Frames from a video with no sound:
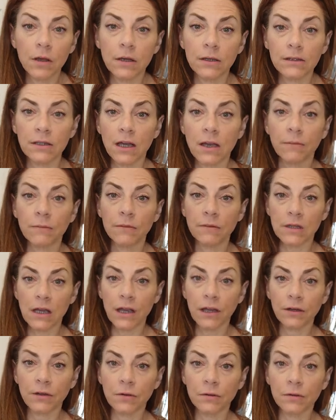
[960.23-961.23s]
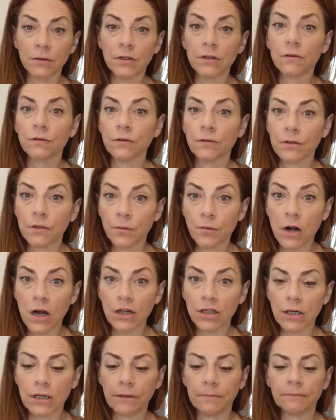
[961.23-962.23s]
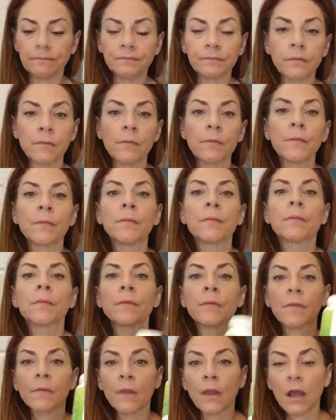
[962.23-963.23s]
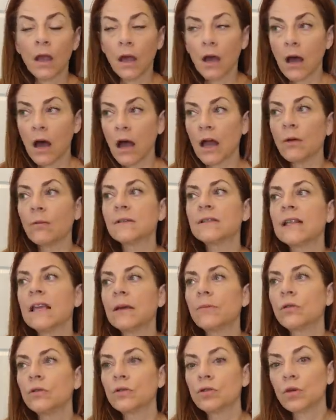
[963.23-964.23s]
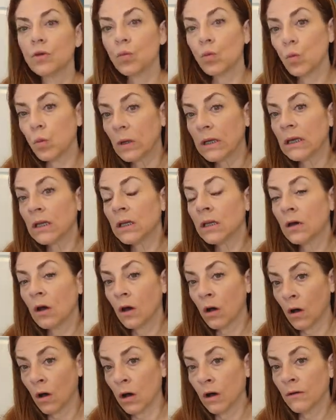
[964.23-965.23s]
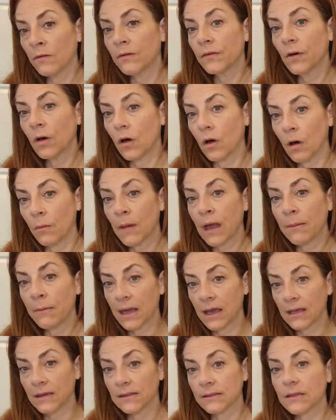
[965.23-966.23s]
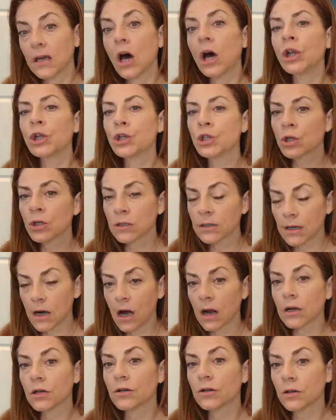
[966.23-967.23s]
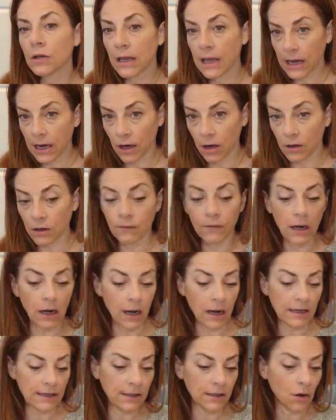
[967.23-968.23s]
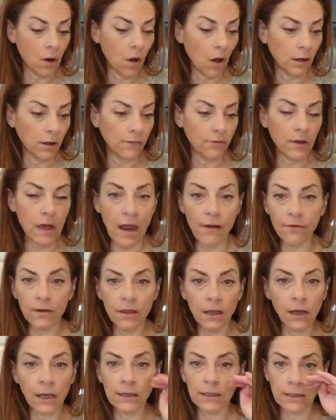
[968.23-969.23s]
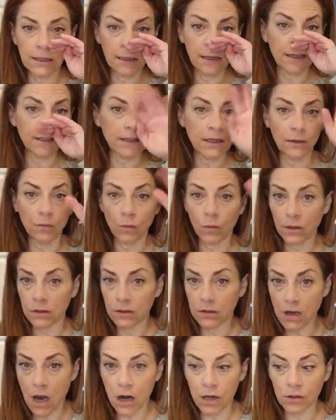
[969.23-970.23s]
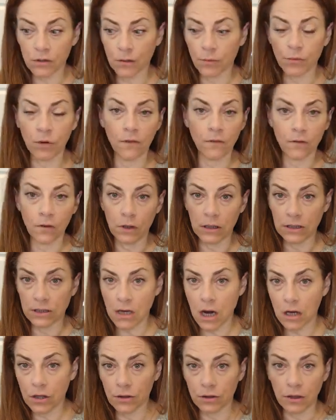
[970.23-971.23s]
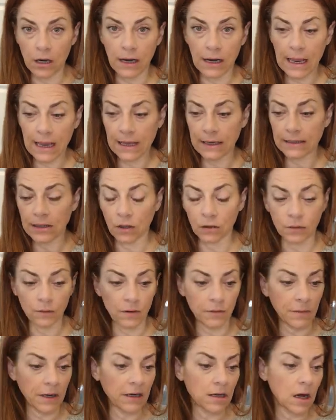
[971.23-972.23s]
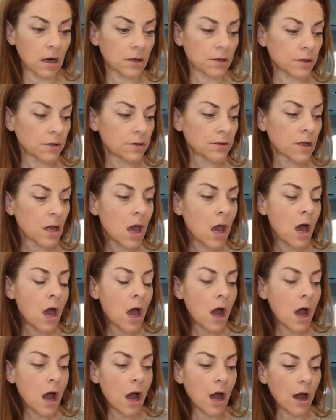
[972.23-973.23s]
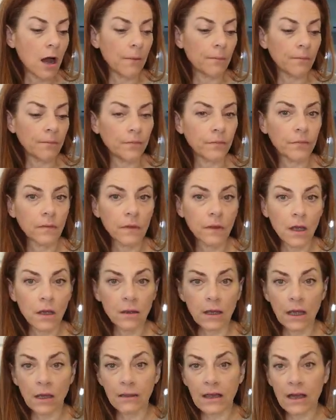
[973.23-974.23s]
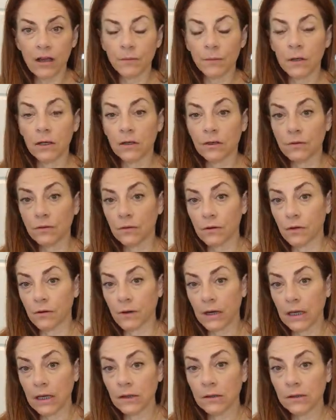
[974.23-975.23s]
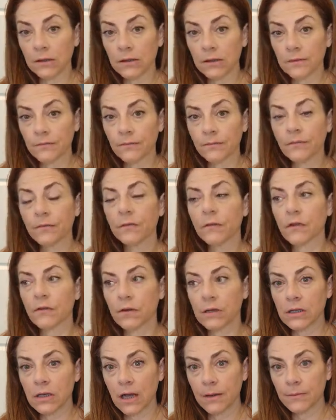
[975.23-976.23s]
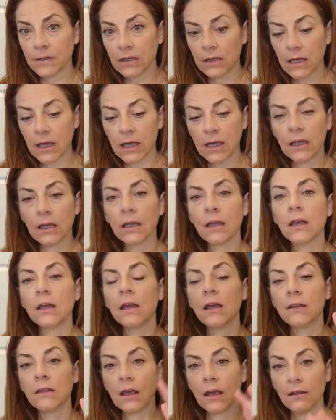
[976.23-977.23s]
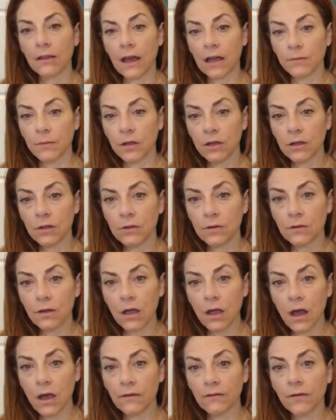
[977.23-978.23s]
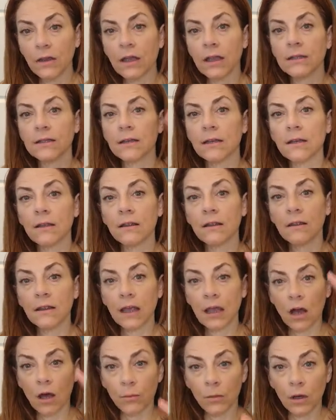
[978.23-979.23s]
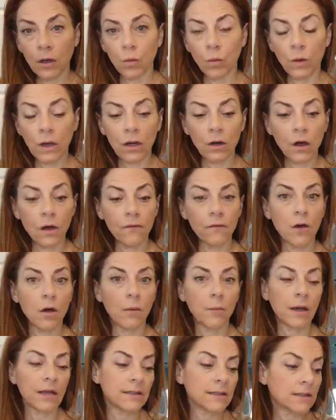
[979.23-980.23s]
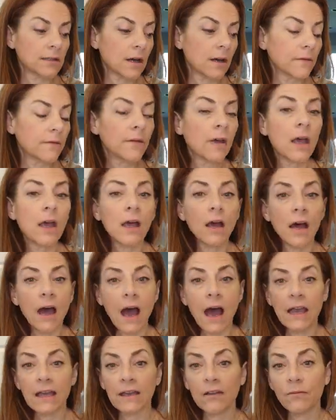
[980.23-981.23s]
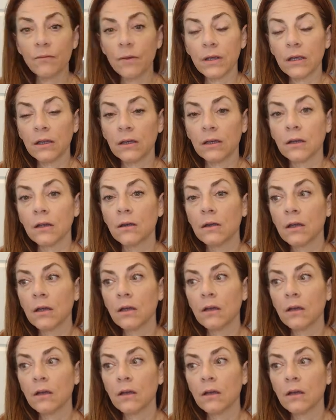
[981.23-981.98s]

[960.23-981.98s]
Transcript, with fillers: because I'm diagnosed depression. I was able to wean off all my meds under doctor care, right? I did all of everything I did, I did with doctor approval and doctor, I handheld with my doctors. Um, they allowed me to do the greens, three times a day. They allowed me to do the Confianza. They helped me to wean off all my stuff. I have been